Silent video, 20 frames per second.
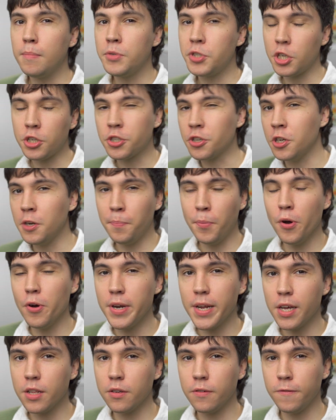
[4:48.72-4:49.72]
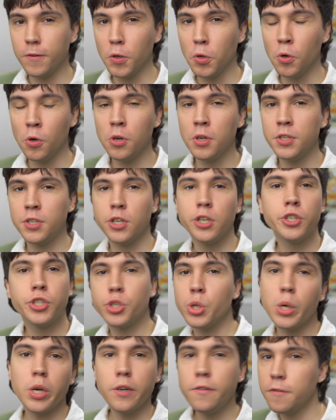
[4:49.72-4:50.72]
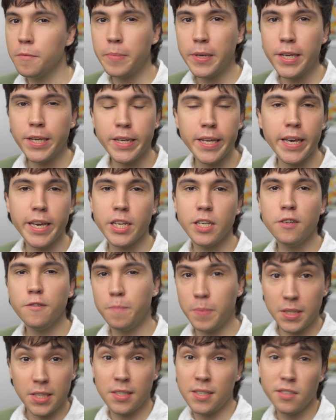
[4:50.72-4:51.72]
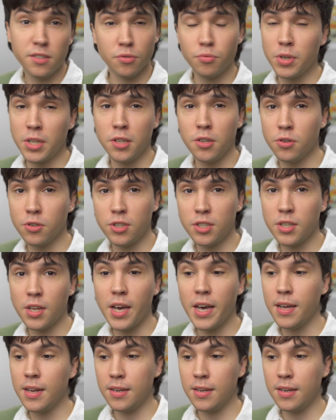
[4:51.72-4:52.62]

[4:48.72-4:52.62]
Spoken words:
just going to point out the flaws. Sorry for being negative, but this is a really good site.